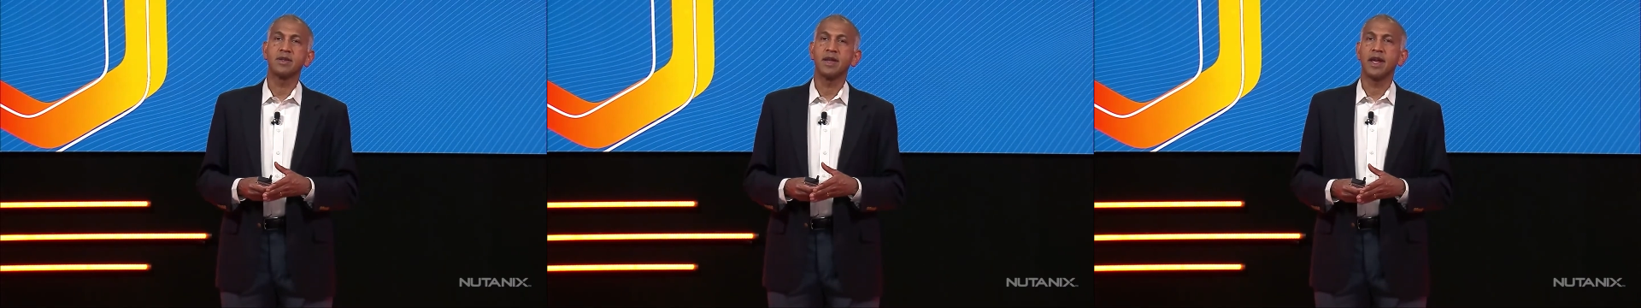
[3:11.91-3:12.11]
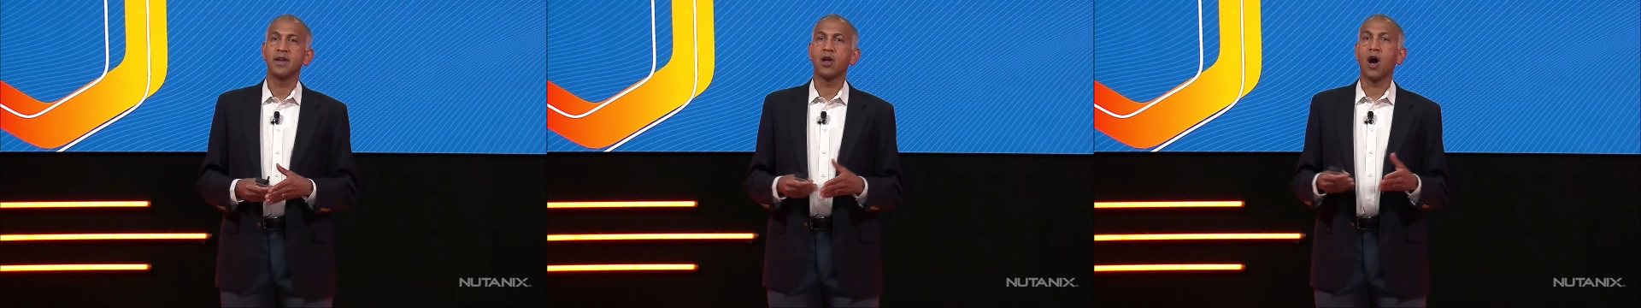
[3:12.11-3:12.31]

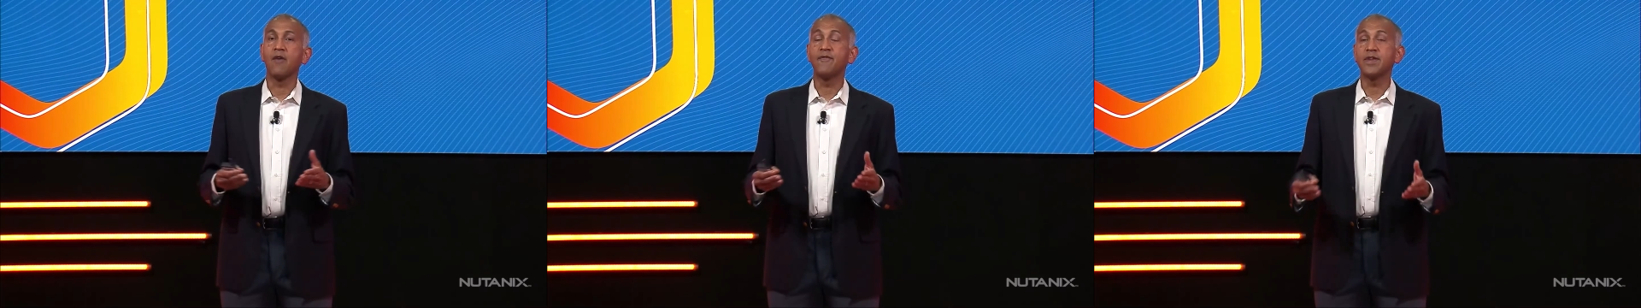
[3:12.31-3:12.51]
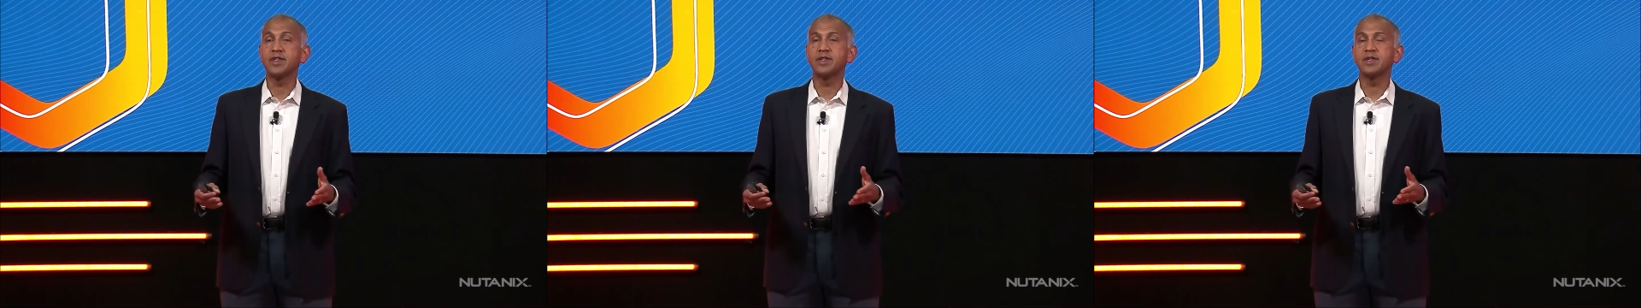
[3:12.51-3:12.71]
in
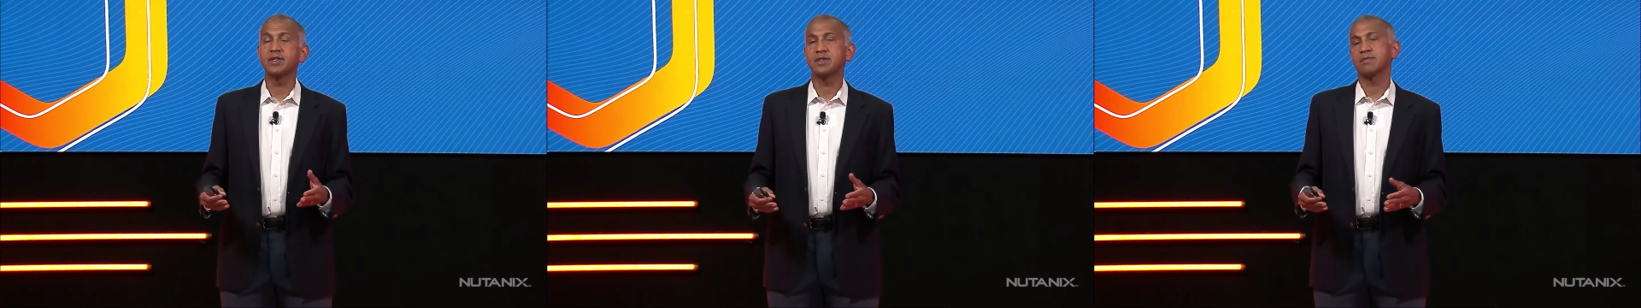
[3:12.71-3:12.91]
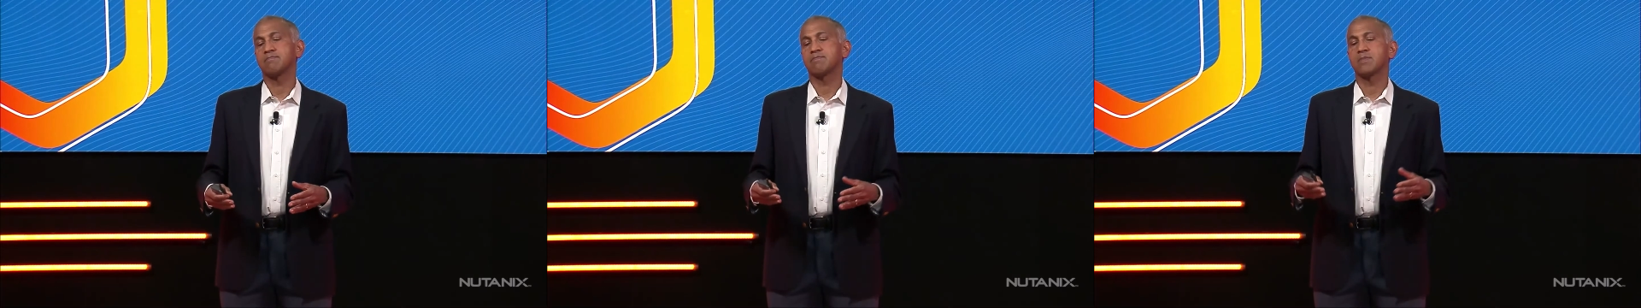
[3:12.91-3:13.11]

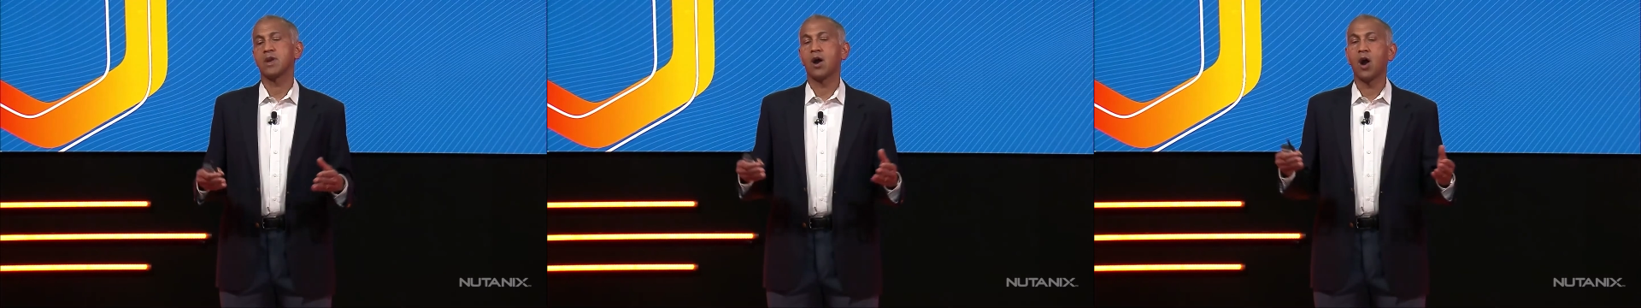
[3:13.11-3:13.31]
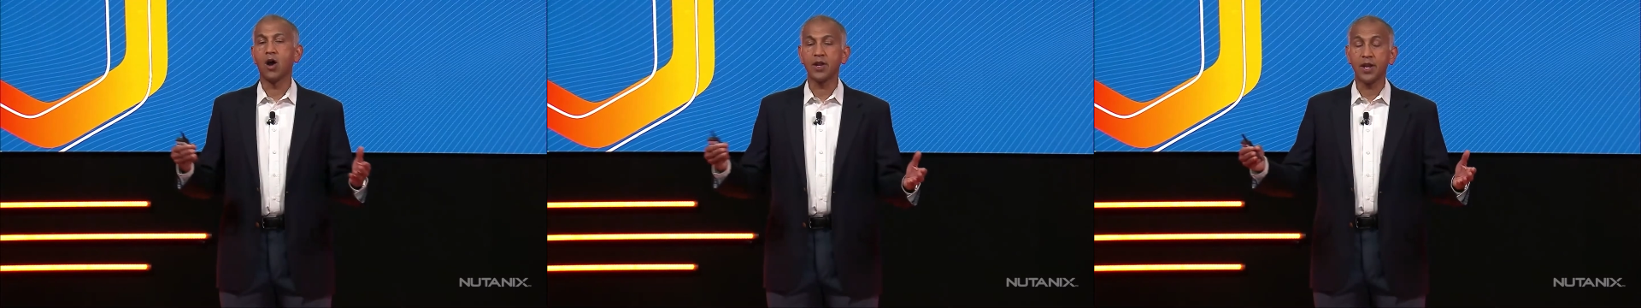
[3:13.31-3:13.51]
offices
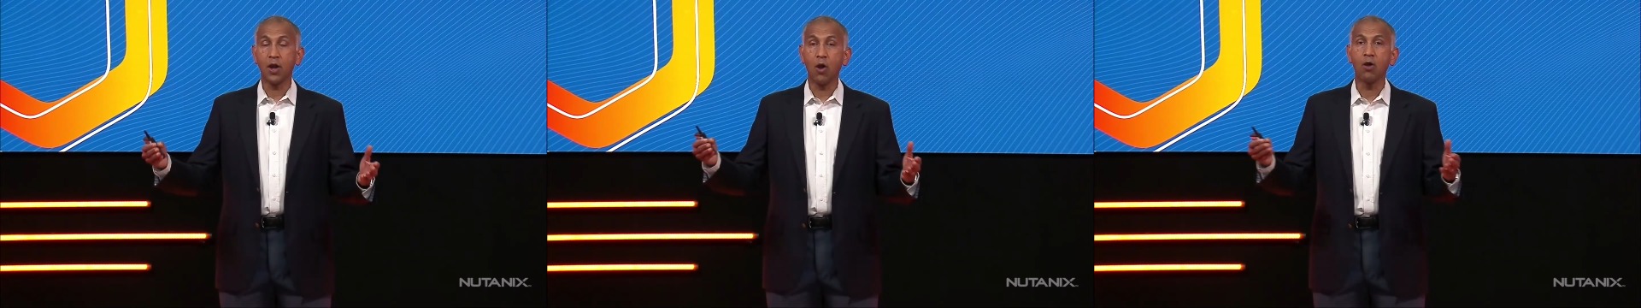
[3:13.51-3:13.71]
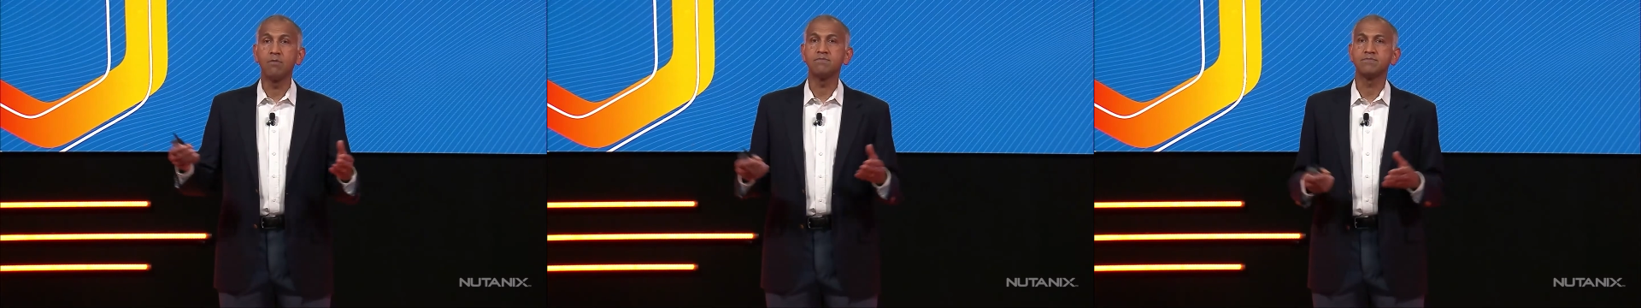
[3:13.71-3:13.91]
or at
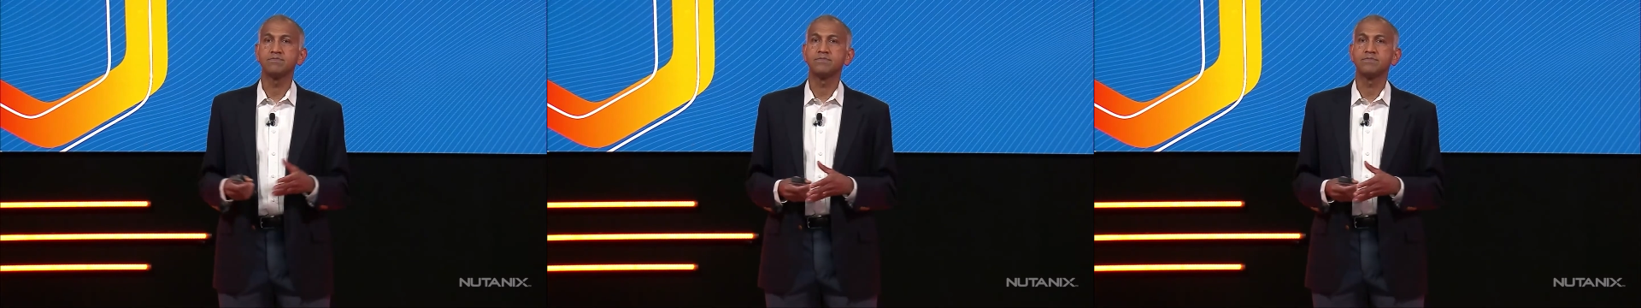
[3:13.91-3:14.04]
home,